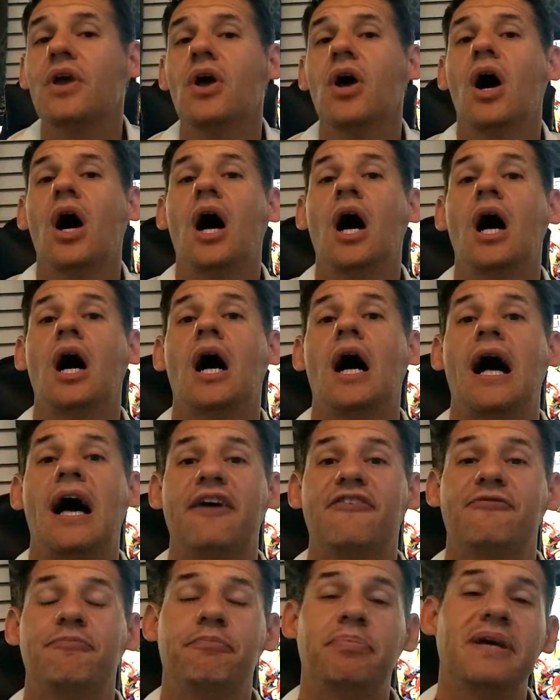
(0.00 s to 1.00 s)

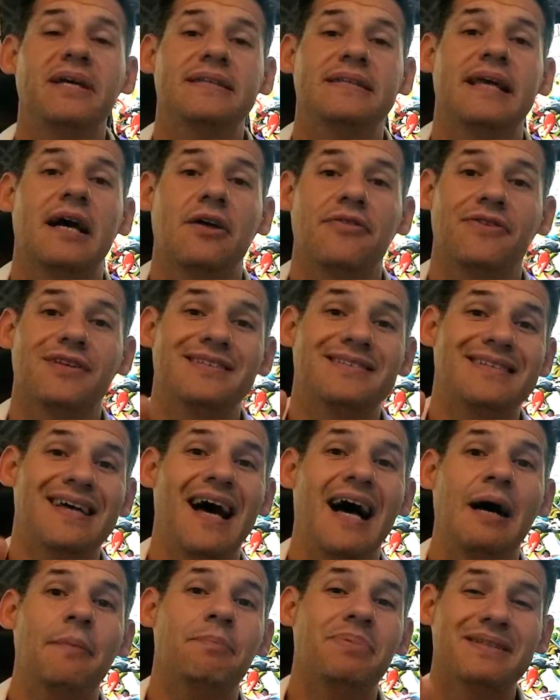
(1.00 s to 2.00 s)
I've picked out the
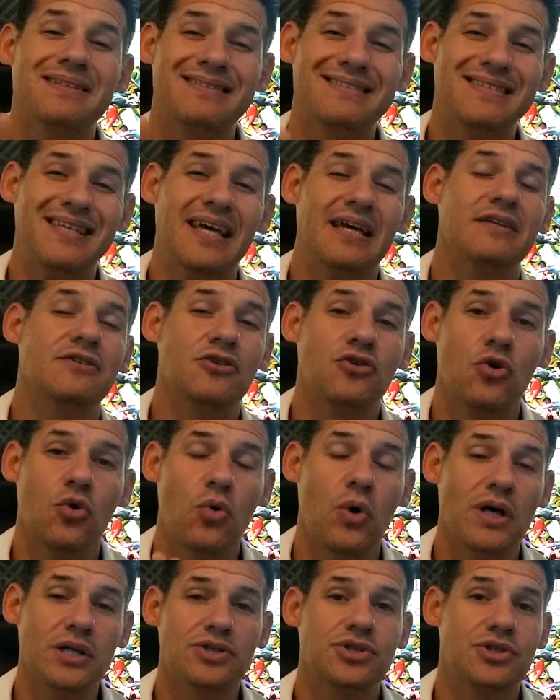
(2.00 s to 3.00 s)
top 10
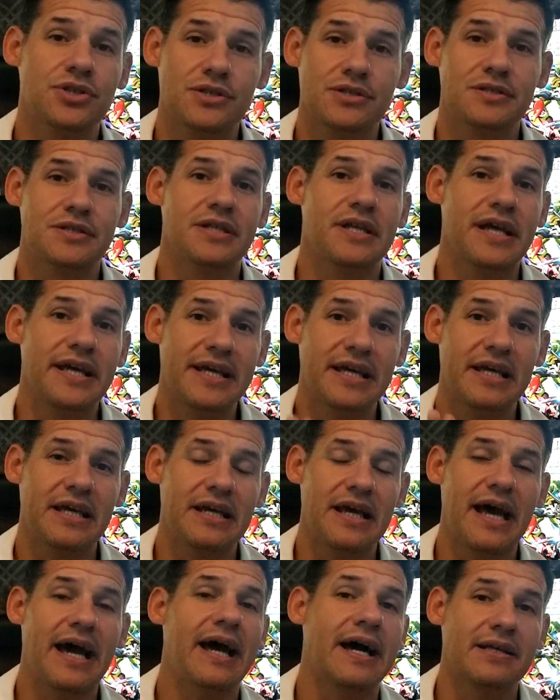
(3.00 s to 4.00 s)
questions that I get
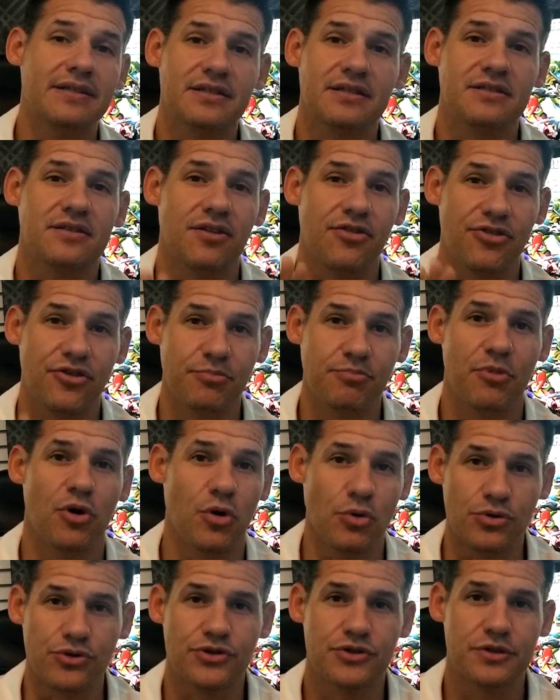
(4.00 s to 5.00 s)
asked the
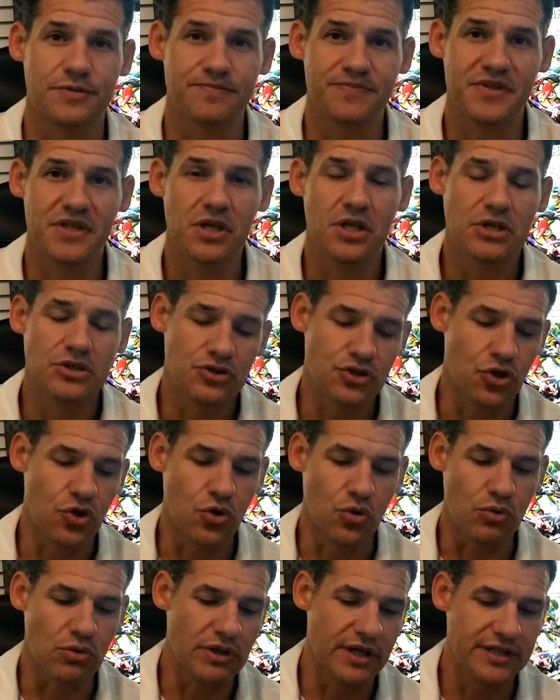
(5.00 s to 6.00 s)
most.
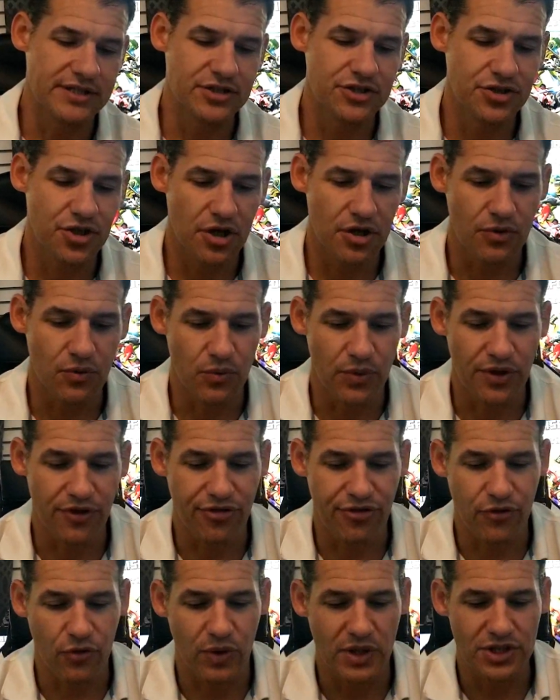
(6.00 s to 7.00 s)
So let's start
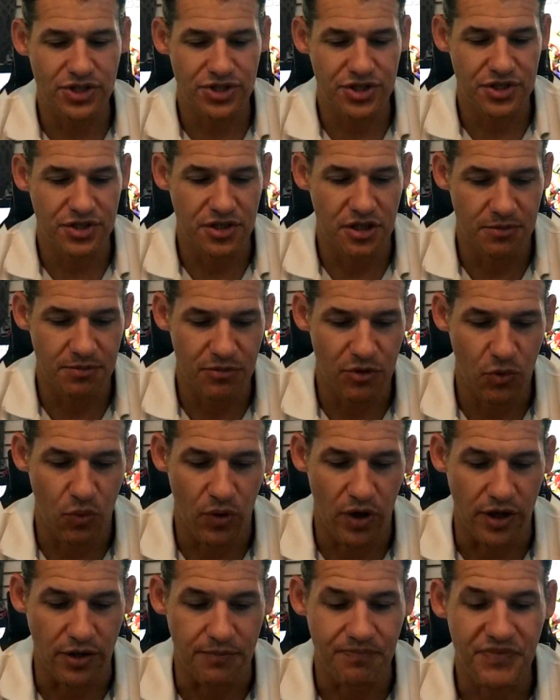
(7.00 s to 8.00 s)
with question number
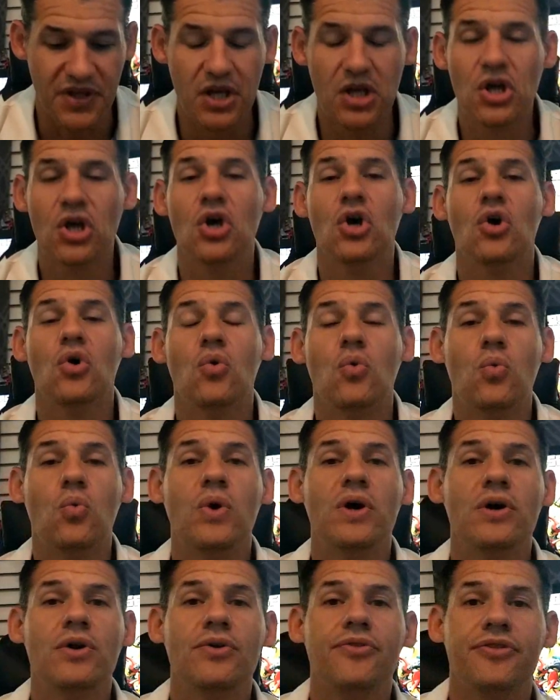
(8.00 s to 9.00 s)
1.
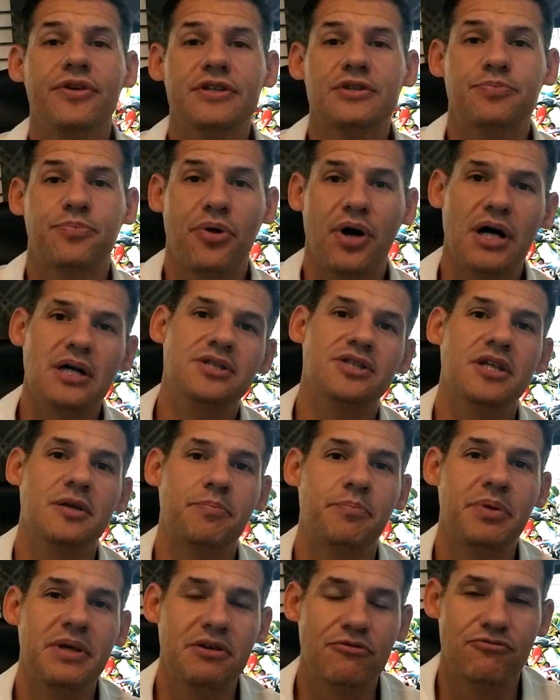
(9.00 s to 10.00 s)
Will this project
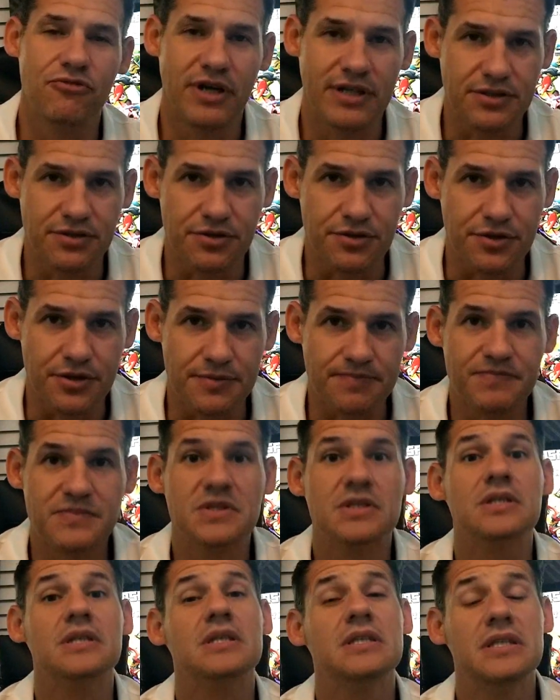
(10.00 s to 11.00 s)
be rendered?
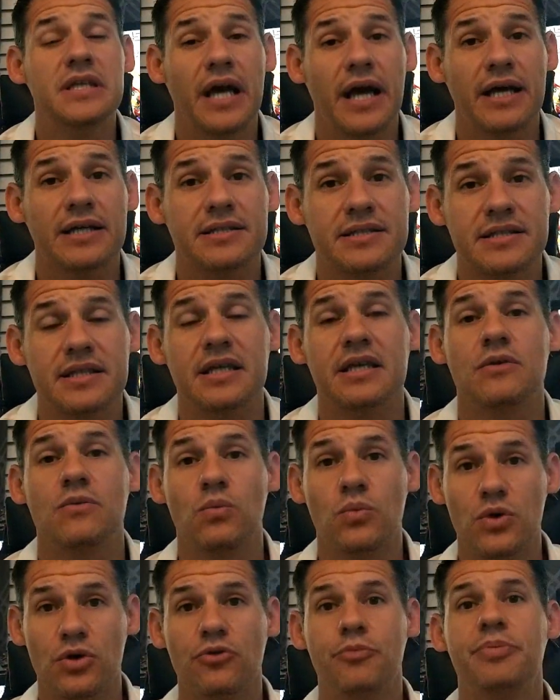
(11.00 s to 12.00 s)
Yes, it
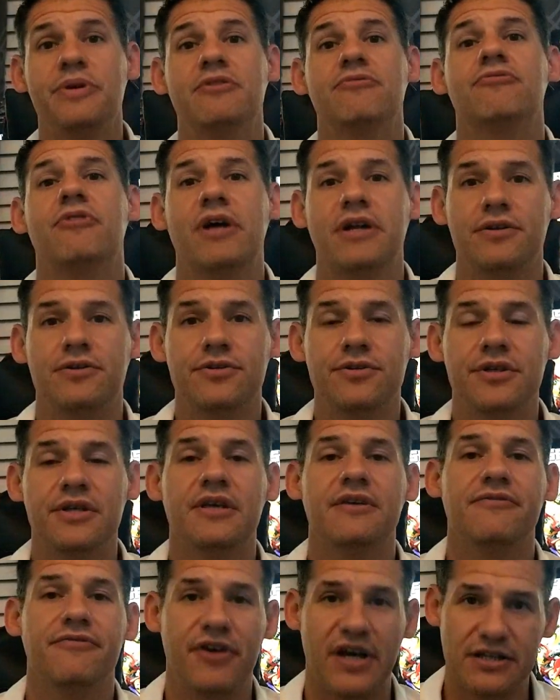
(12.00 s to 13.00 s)
will be rendered
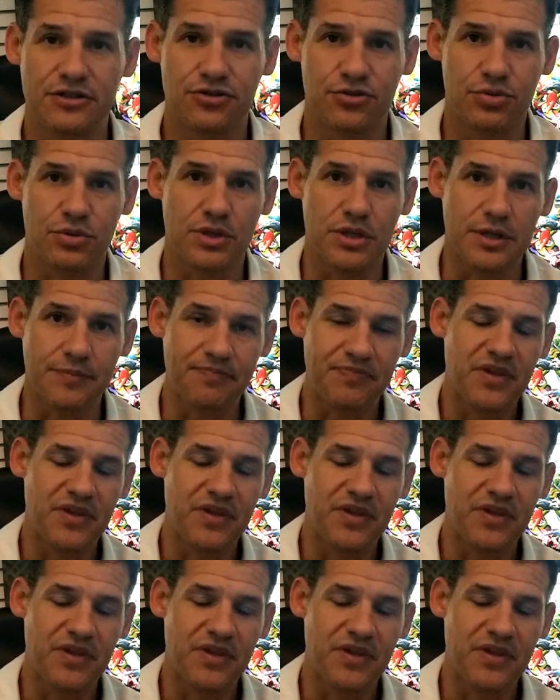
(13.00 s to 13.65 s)
eventually.